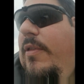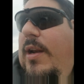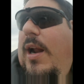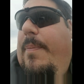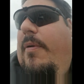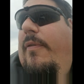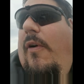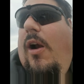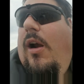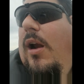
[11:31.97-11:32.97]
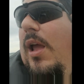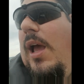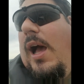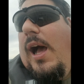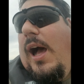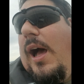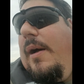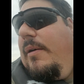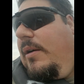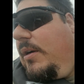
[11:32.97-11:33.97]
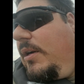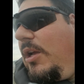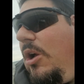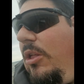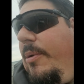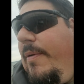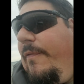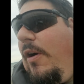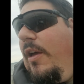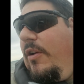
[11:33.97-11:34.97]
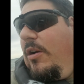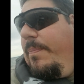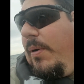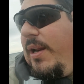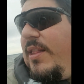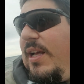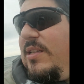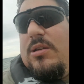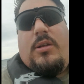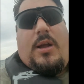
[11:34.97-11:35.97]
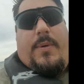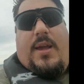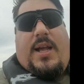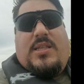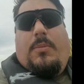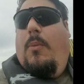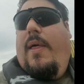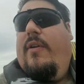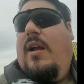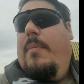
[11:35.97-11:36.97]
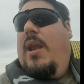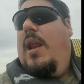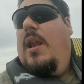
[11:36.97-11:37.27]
I prefer. I'm gonna go a little bit farther, but it does look like we got some weather coming in.